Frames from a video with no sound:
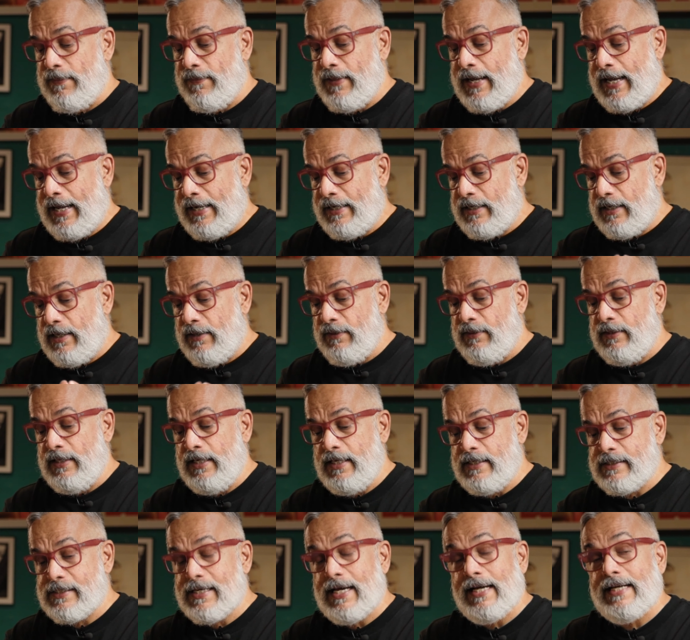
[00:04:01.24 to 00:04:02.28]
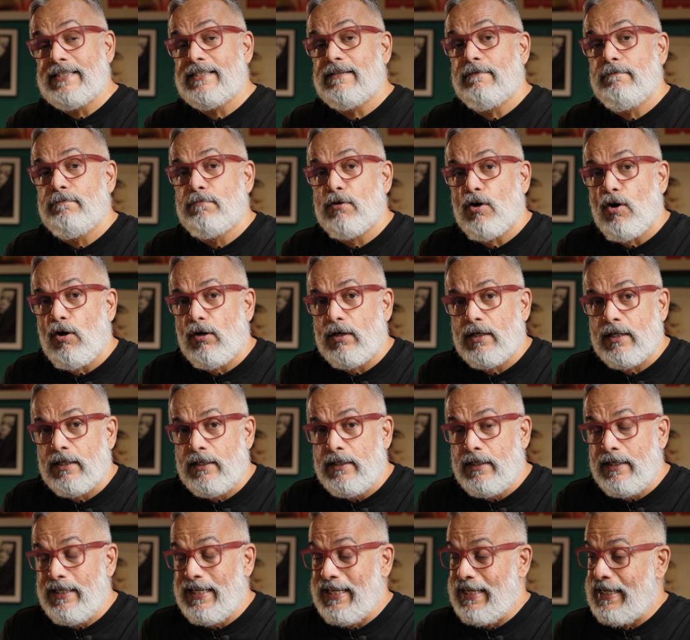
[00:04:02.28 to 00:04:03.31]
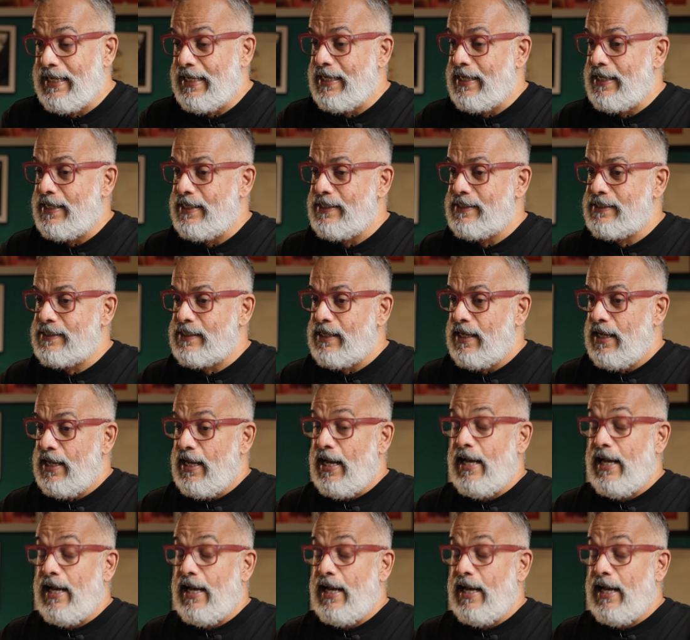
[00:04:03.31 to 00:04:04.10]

that these guys have brought in is